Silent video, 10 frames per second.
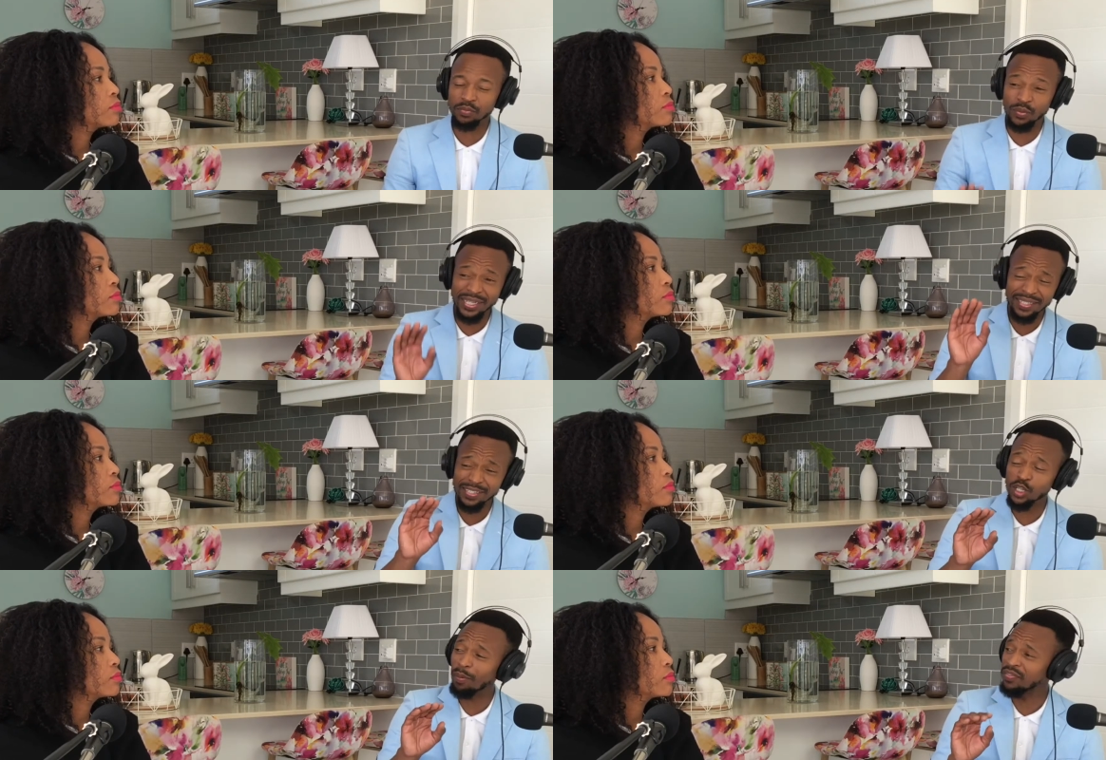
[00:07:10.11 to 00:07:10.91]
Speaker 1: right at
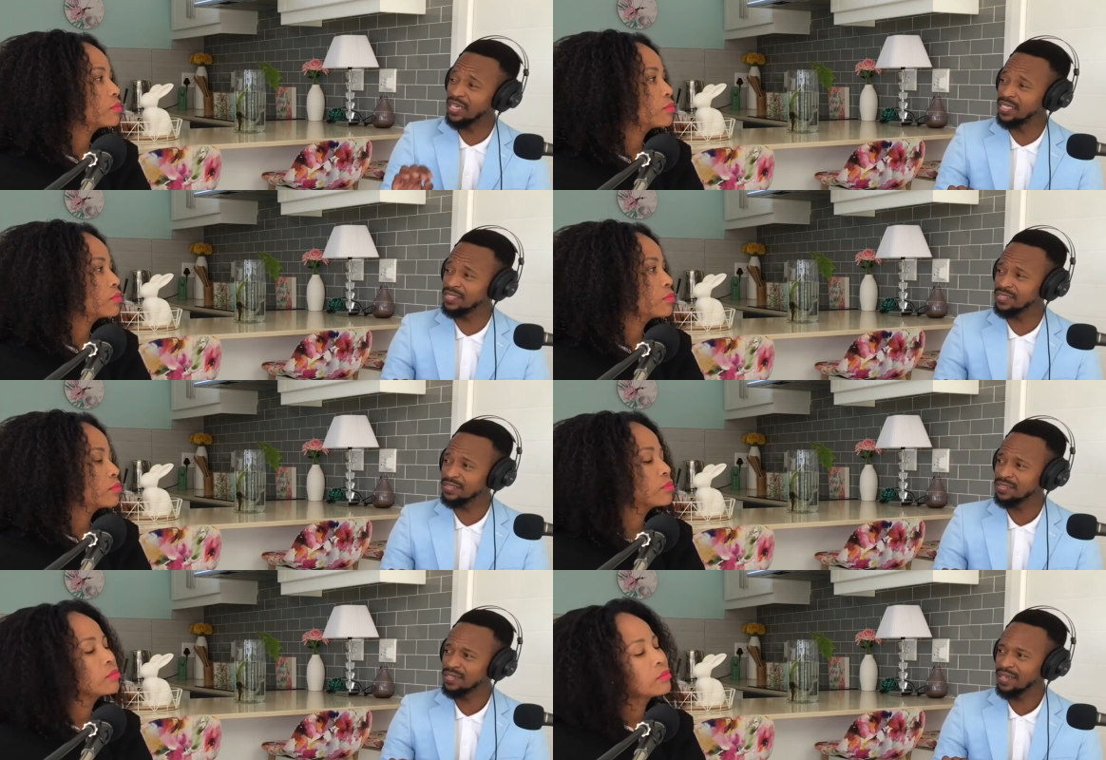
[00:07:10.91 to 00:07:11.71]
the top of the list
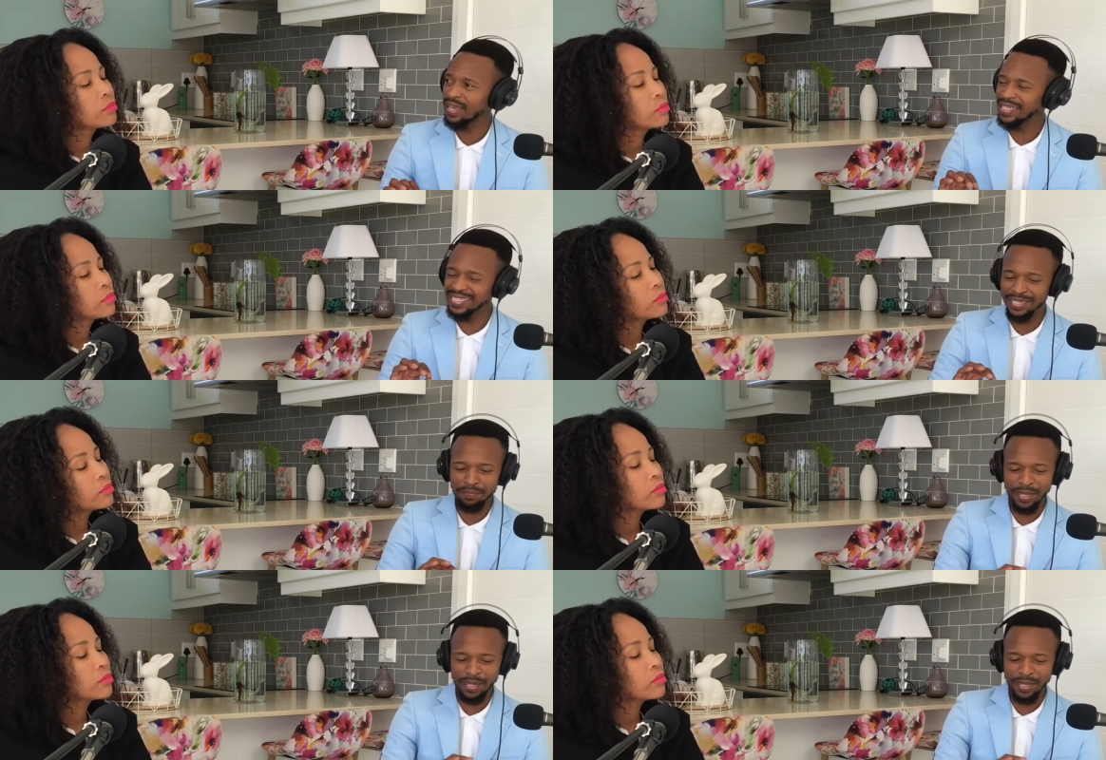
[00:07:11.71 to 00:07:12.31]
Ectinium